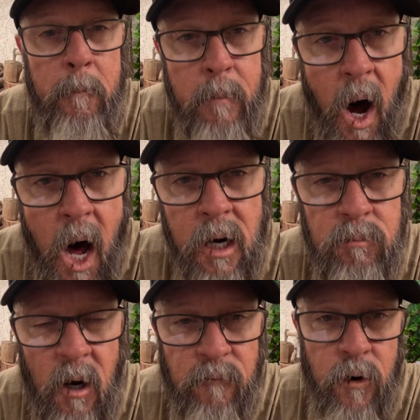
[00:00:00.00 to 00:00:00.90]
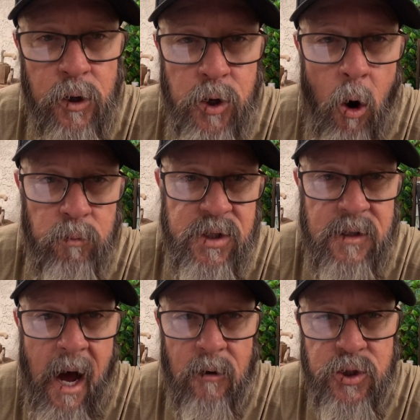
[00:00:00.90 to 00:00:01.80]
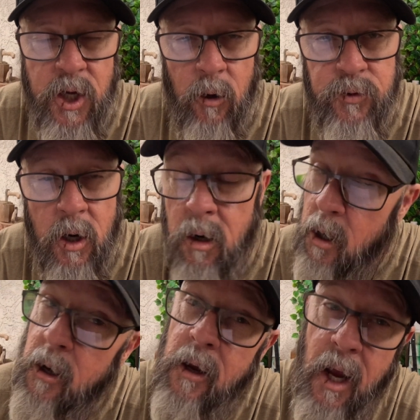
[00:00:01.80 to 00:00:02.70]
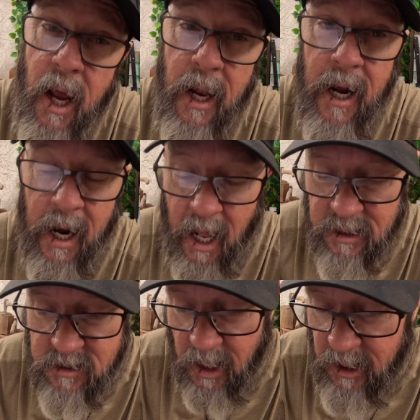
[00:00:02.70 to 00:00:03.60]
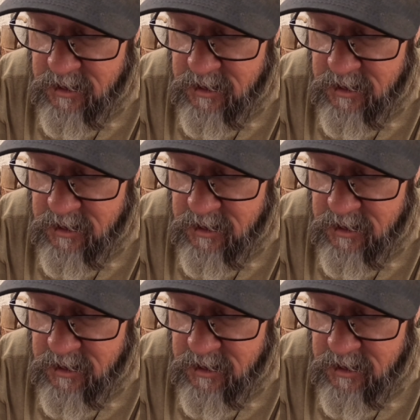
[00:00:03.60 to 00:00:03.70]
bottom of her dome-style shelter, and I gotta say,